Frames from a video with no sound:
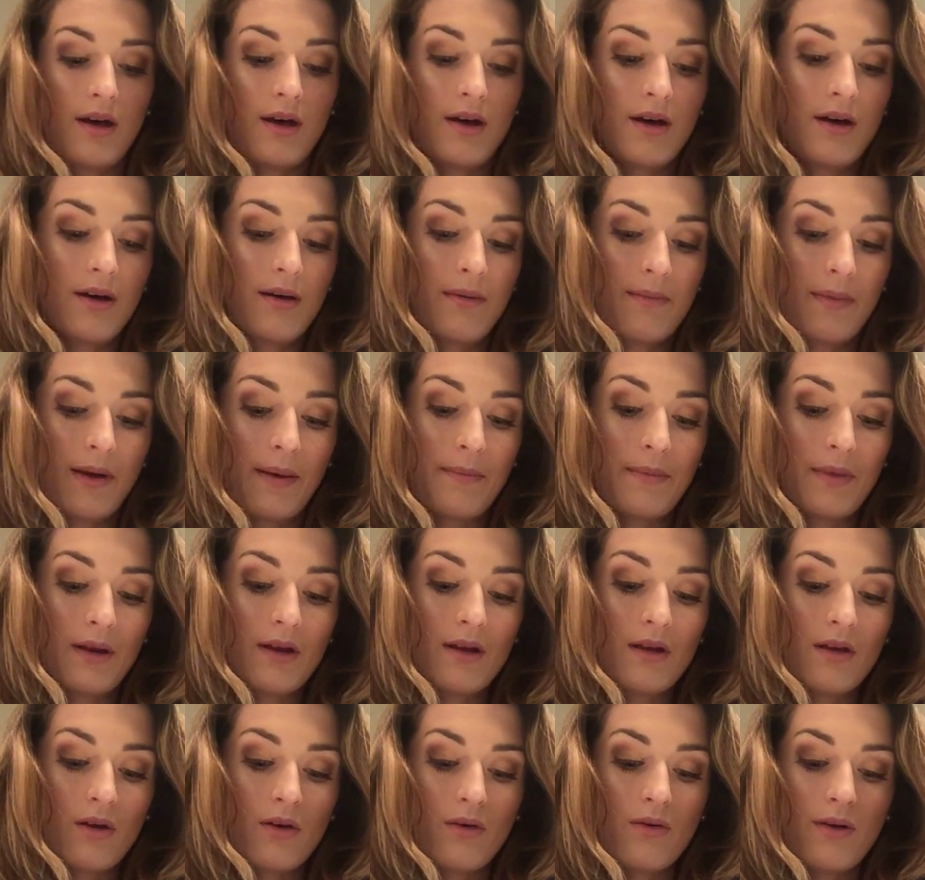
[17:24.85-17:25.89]
I'm
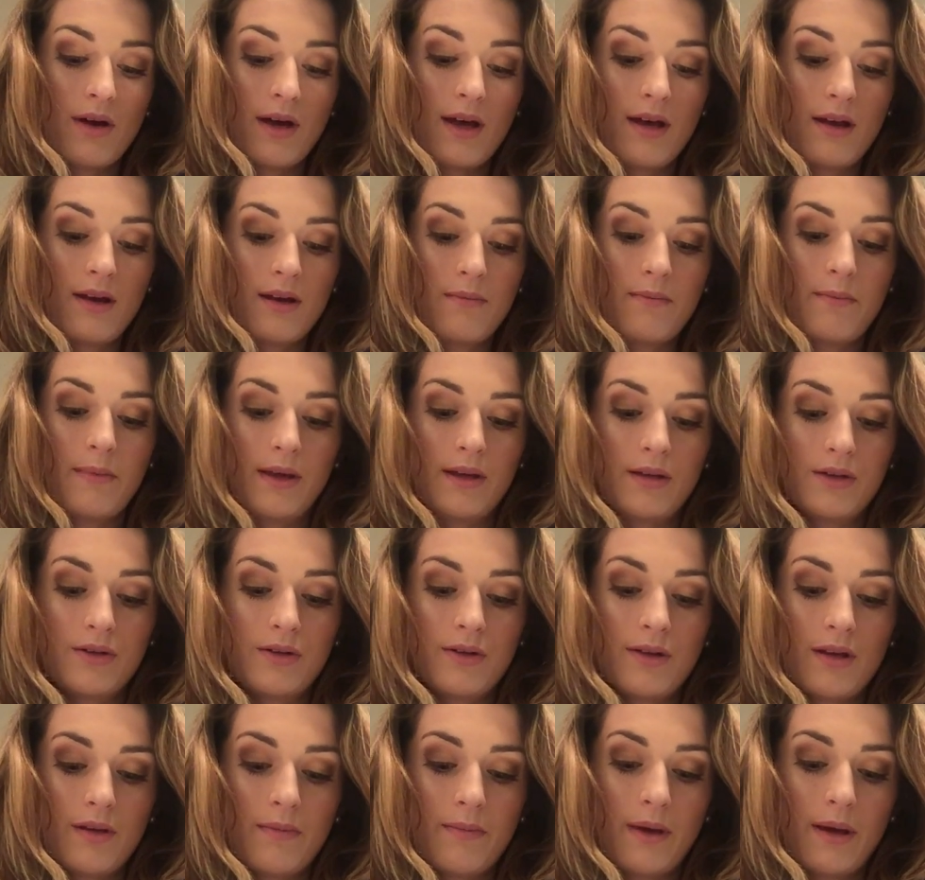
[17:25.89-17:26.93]
gonna go ahead and make
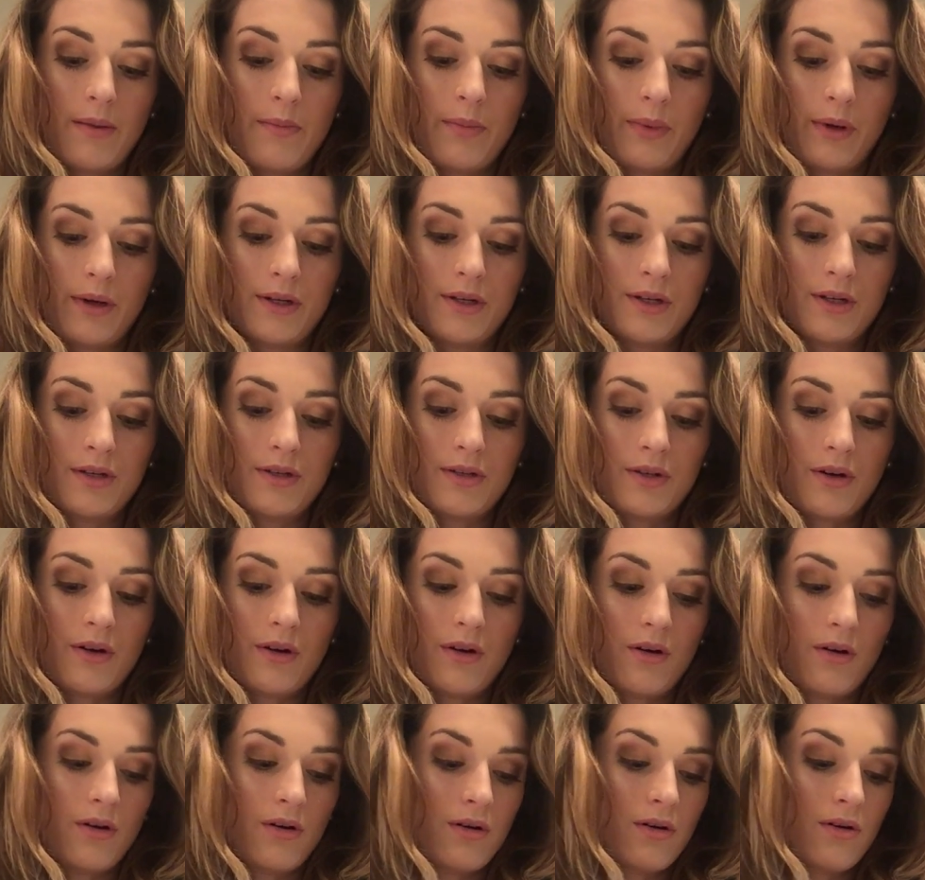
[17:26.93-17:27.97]
sure that my brushes
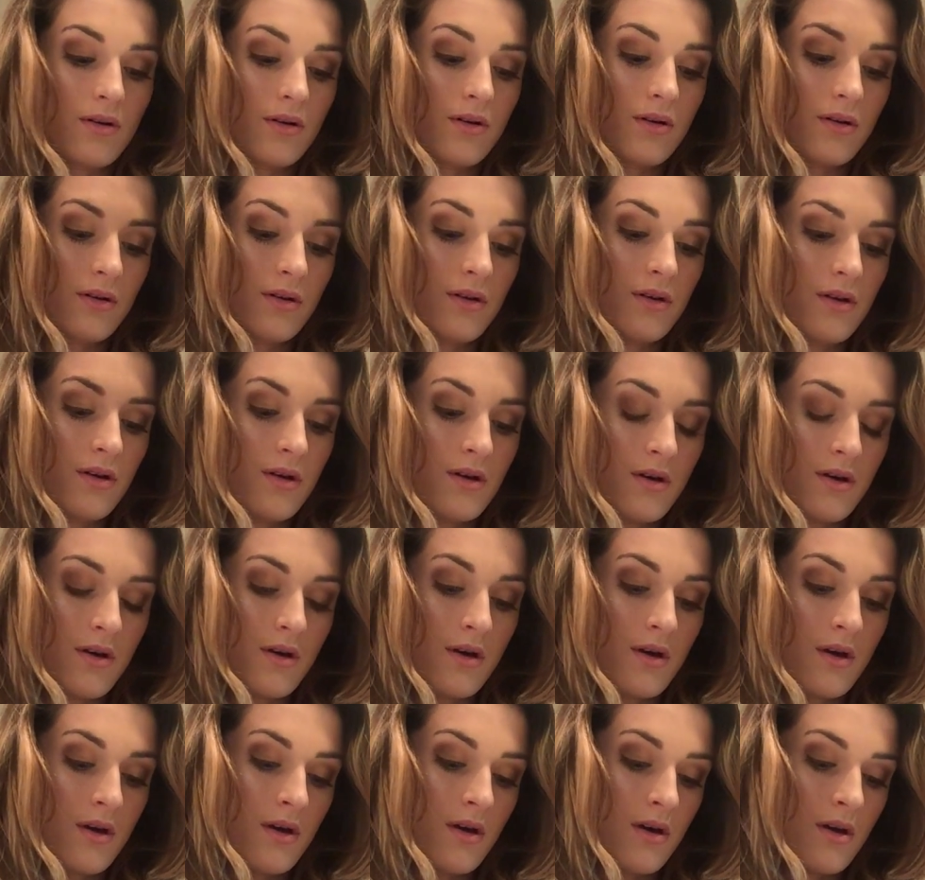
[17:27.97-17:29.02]
are all
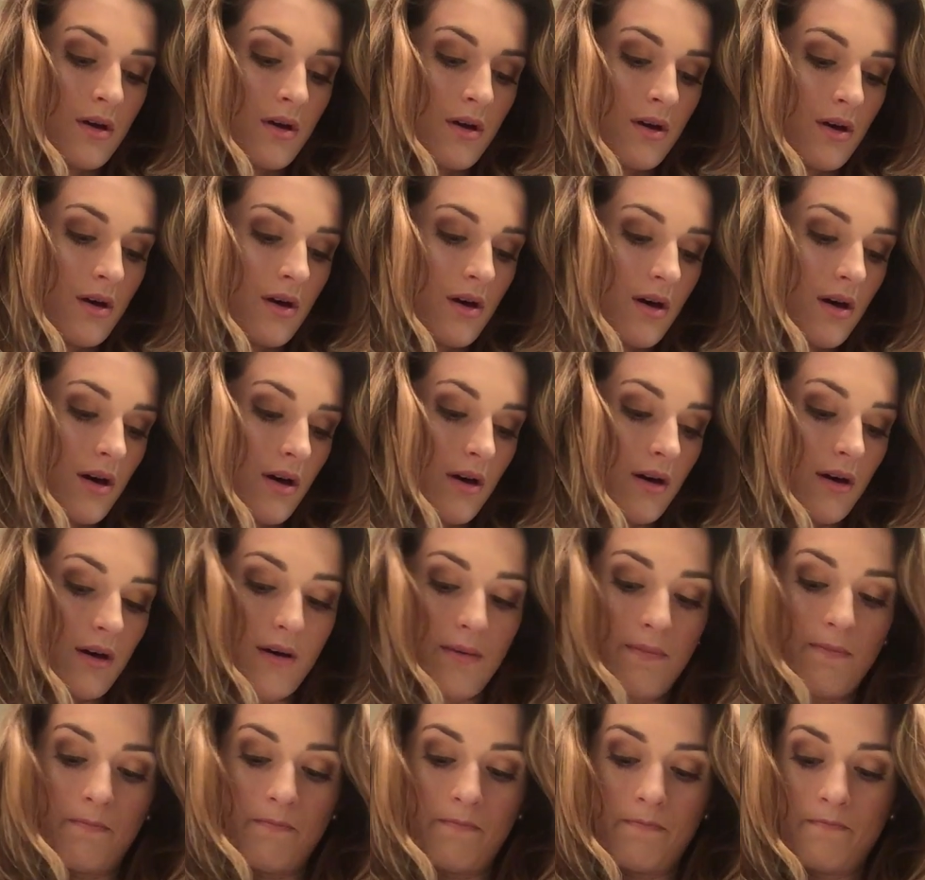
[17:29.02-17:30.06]

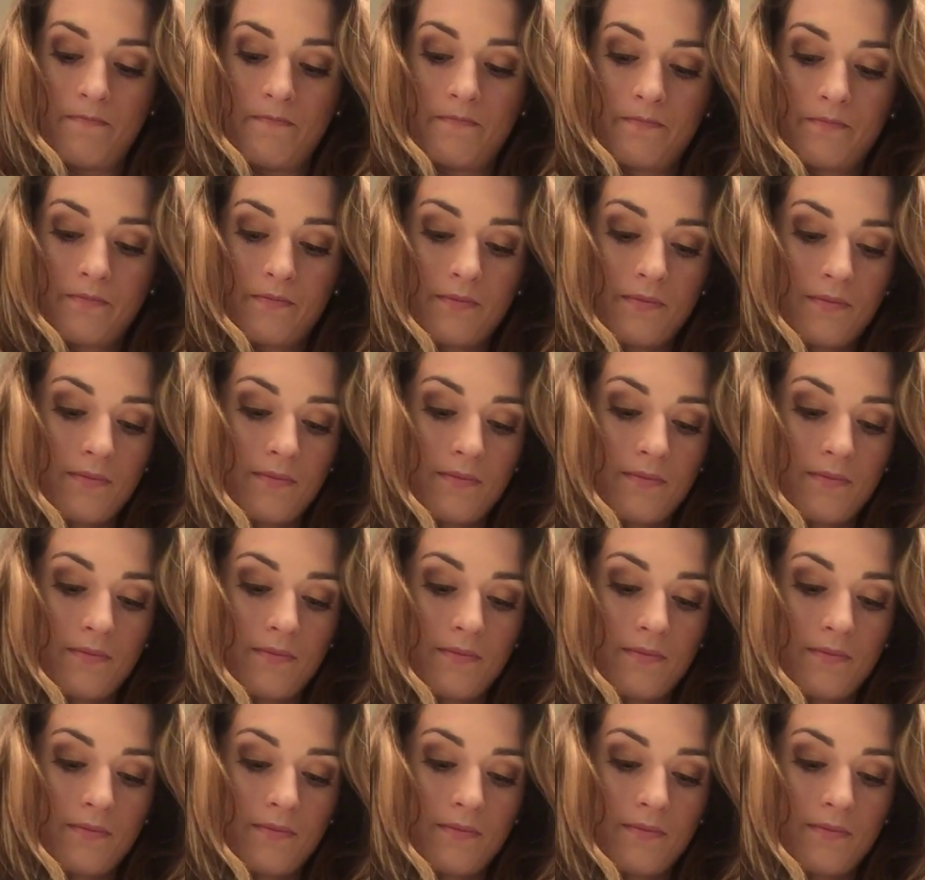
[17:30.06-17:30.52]
kind